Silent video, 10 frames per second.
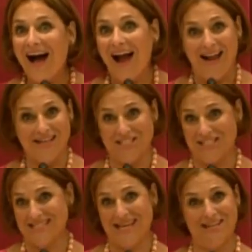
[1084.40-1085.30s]
And
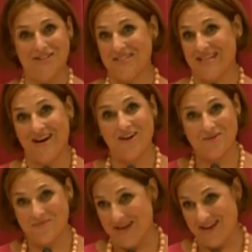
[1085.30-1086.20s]
she's like, you're
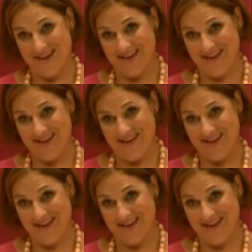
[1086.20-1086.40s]
scaring me.